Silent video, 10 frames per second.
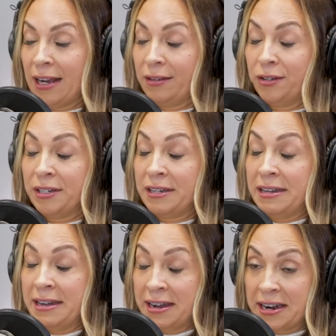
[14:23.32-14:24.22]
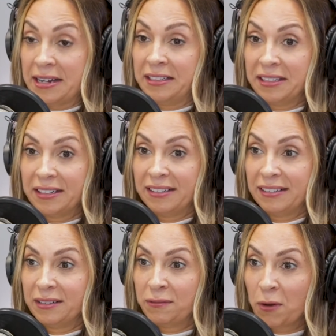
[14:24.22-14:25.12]
could not
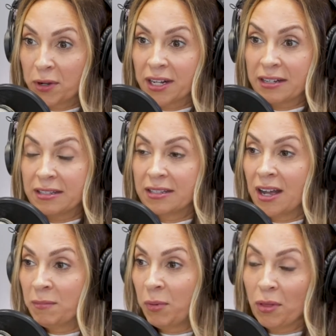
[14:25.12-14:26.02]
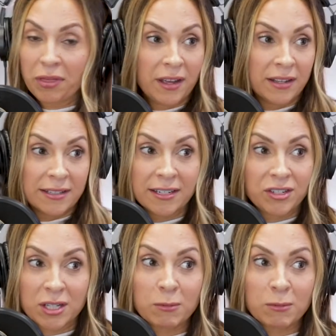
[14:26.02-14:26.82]
focus on both things. It just